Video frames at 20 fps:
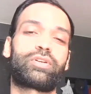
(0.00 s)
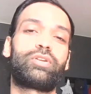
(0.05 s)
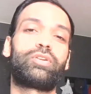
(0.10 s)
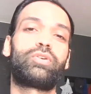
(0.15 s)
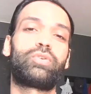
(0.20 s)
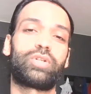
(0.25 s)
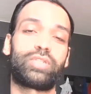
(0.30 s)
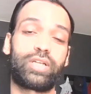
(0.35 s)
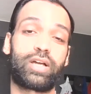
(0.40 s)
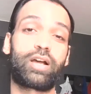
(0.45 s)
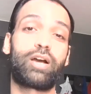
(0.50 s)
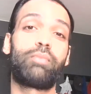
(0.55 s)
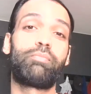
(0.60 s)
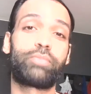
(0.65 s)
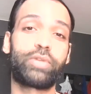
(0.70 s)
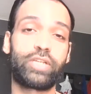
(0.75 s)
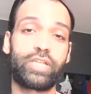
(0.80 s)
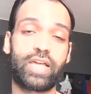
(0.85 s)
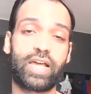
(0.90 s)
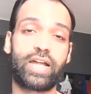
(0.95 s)
no other
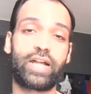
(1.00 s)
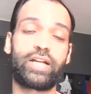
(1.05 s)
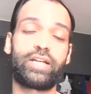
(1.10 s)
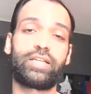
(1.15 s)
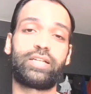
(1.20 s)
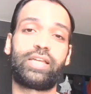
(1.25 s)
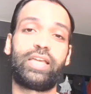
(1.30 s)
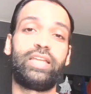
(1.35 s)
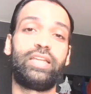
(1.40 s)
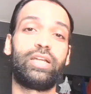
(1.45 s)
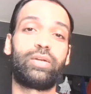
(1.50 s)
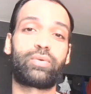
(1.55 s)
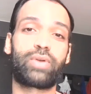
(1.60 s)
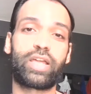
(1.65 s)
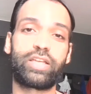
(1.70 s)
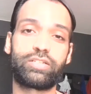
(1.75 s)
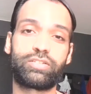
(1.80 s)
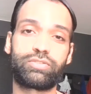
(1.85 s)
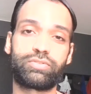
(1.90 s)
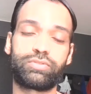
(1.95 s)
company had any
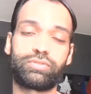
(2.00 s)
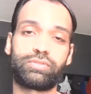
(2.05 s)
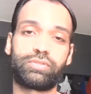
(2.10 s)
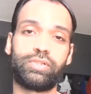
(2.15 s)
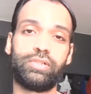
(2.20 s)
right to